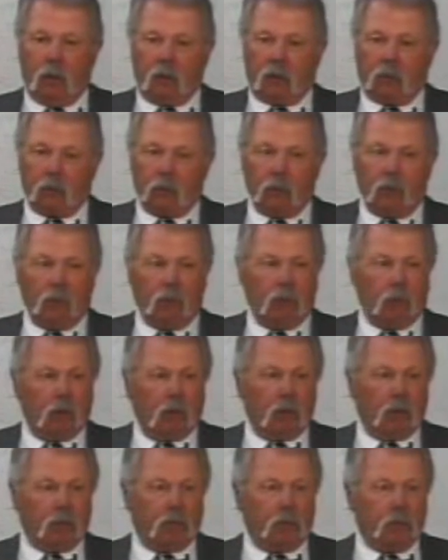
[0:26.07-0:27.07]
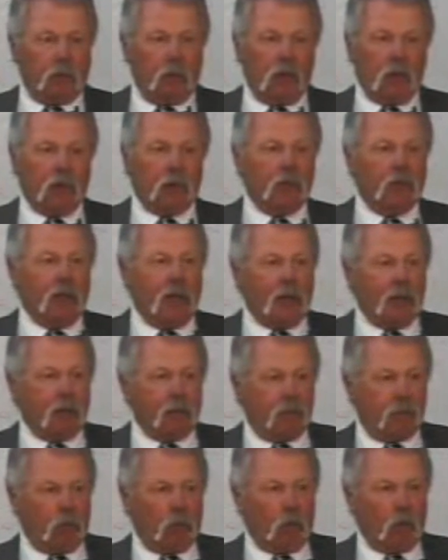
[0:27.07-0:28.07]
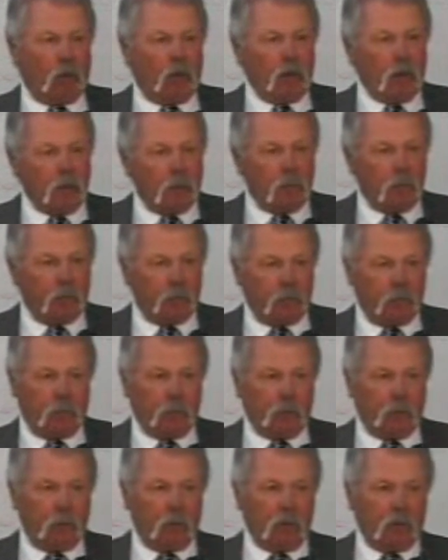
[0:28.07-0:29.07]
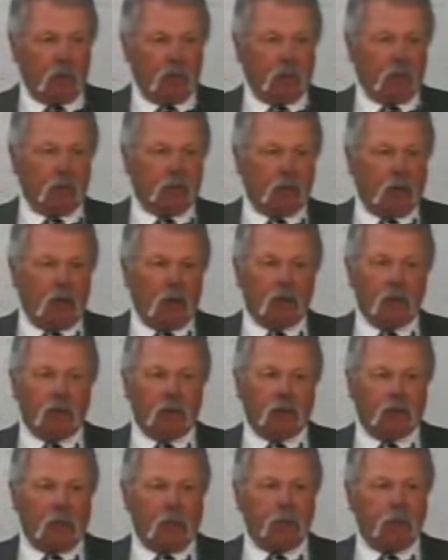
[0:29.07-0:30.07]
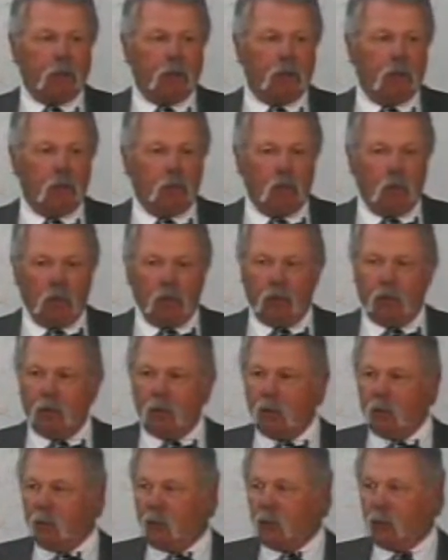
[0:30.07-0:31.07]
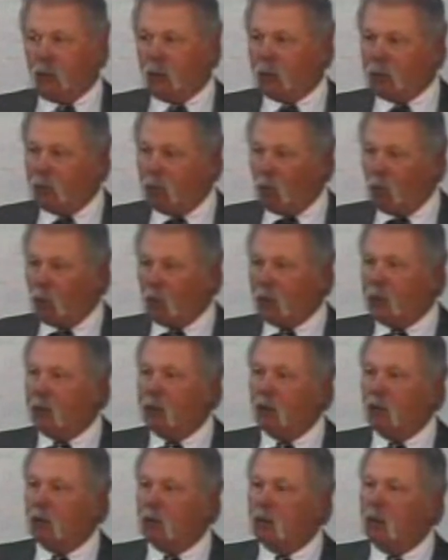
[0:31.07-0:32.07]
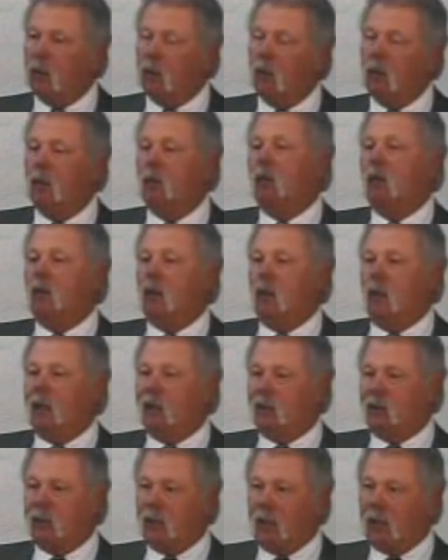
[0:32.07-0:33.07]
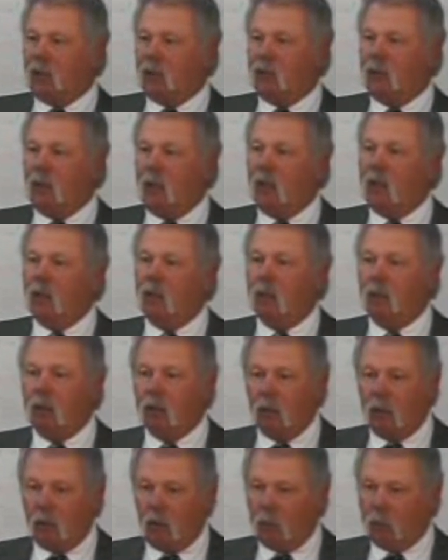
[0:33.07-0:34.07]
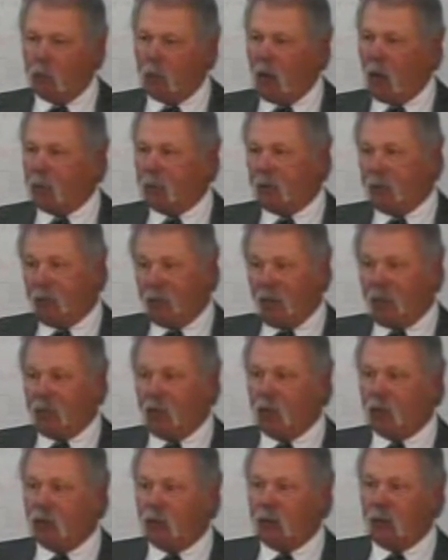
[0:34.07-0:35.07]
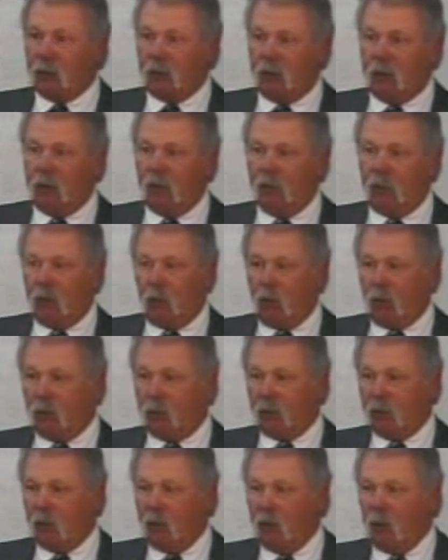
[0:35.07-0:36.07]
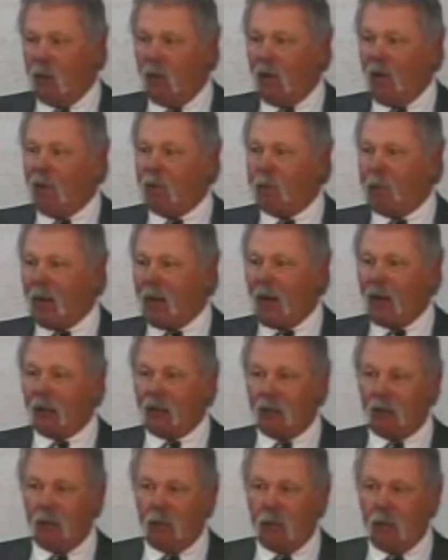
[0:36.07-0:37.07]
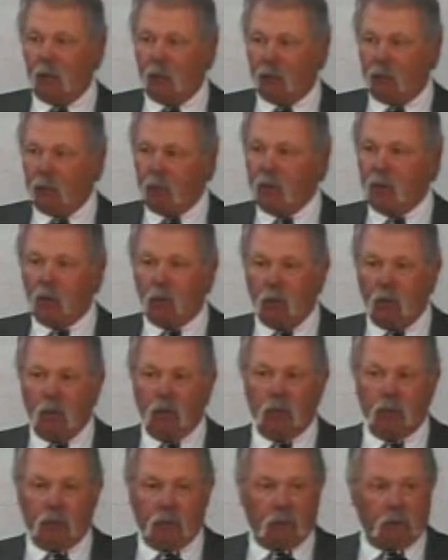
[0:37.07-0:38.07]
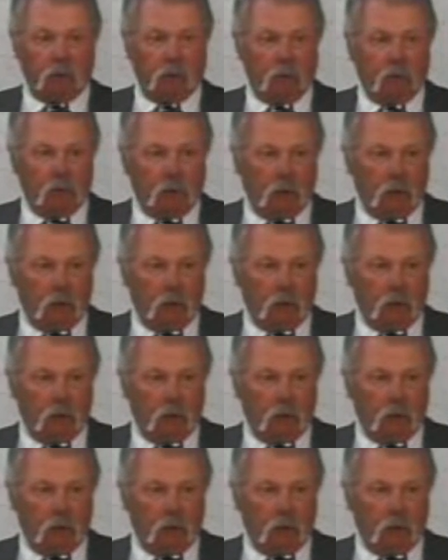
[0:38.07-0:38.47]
The crew of 294, there was 172 wounded, and 34 killed, and since then, probably 50 or 60 of those have passed from their wounds.